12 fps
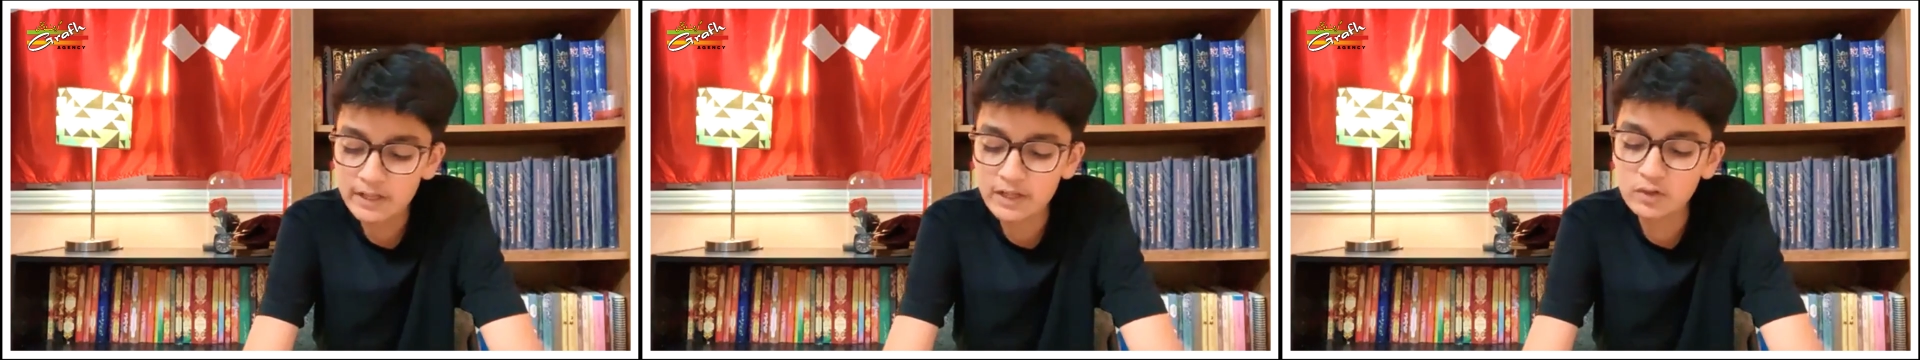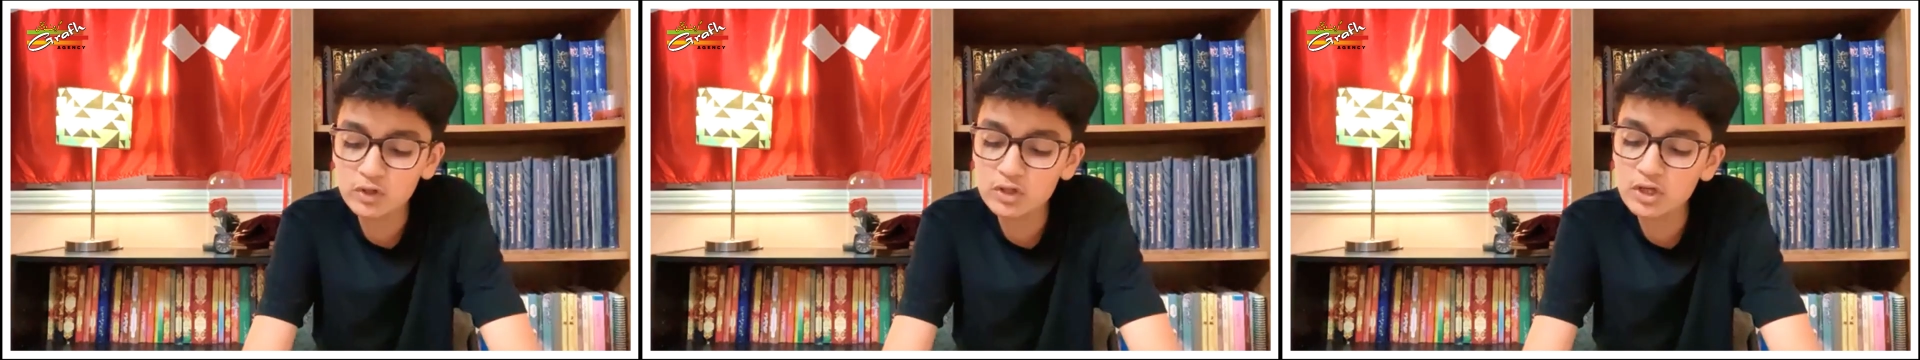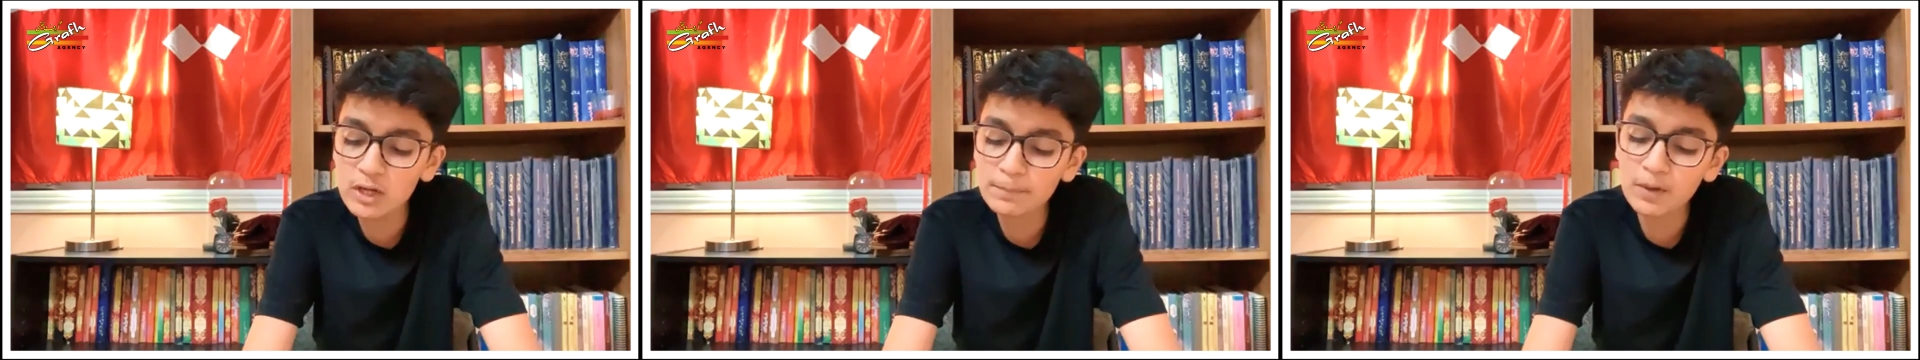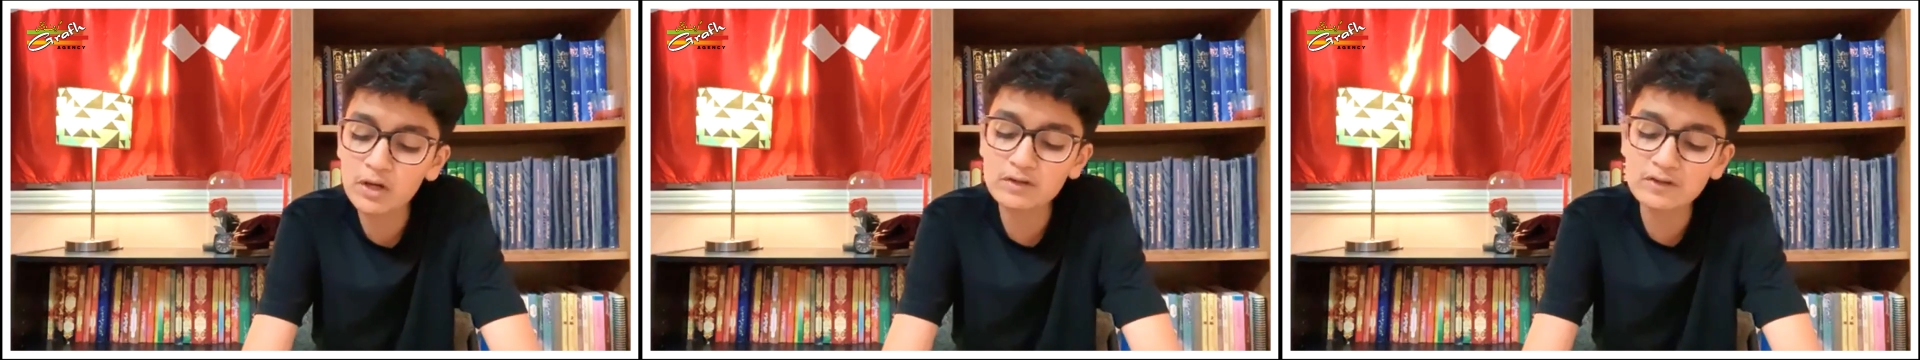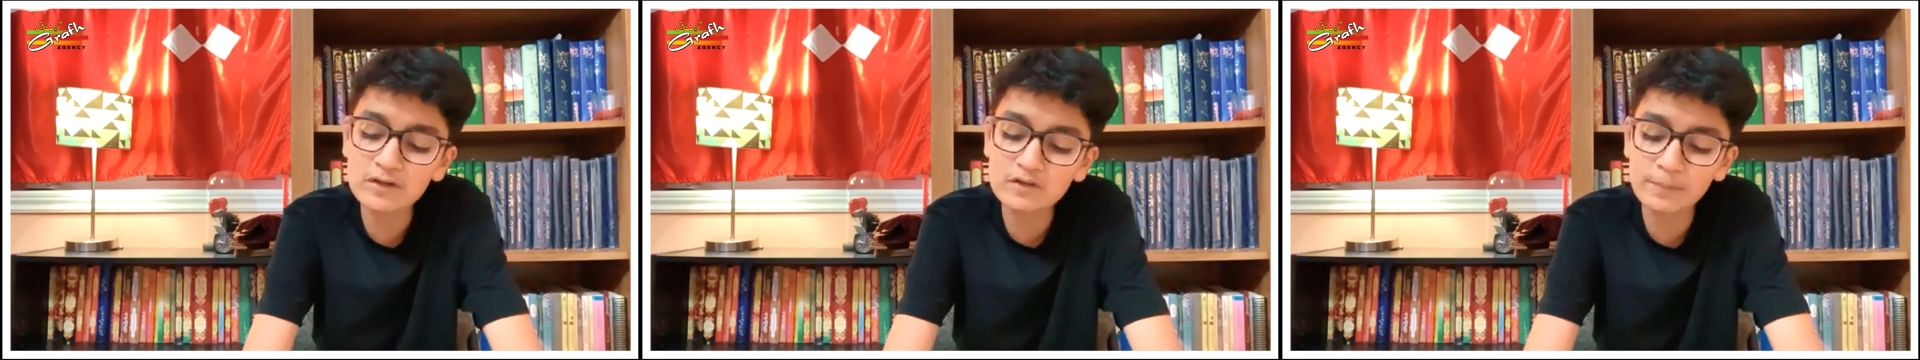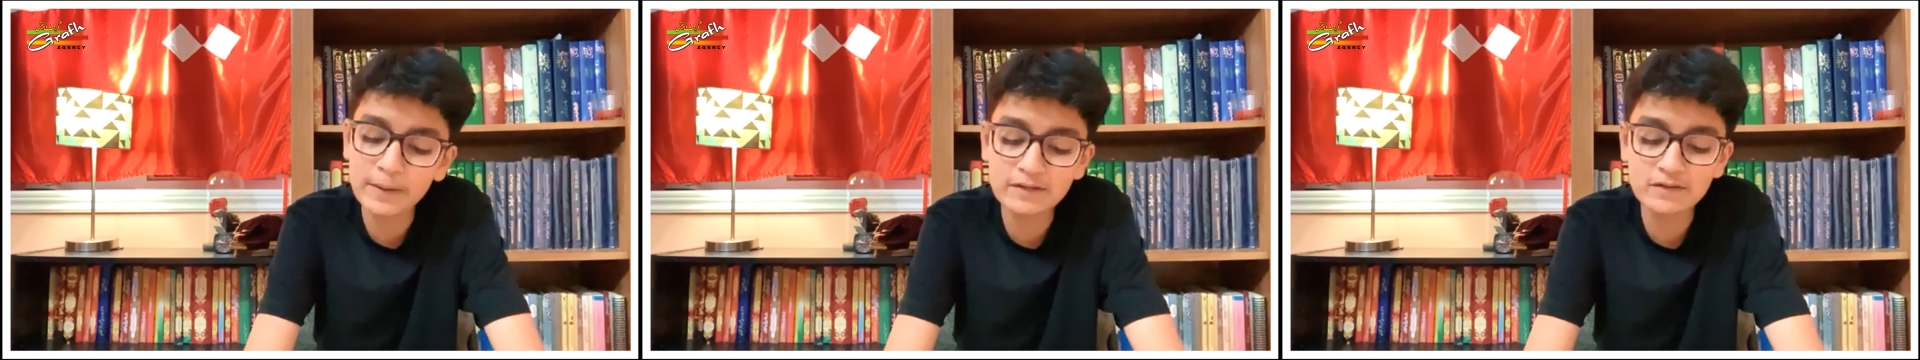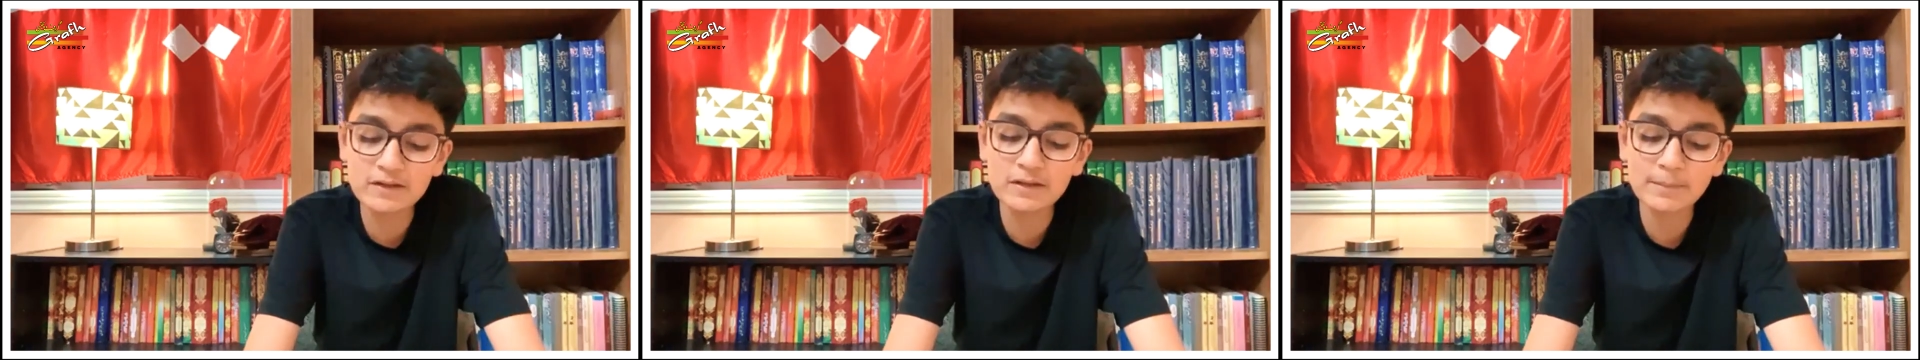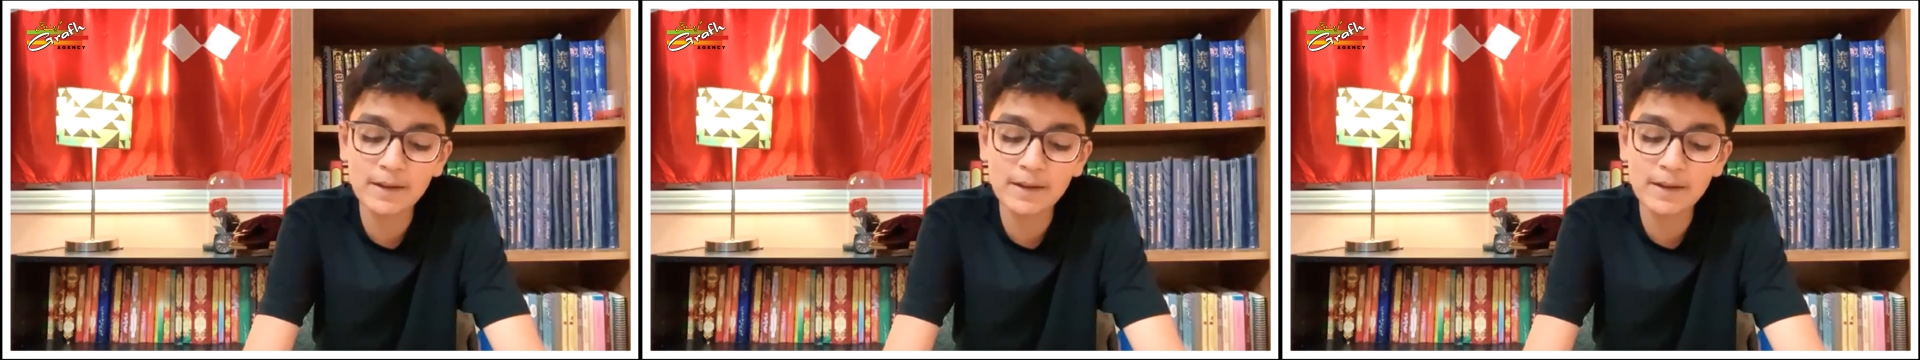but he could not participate in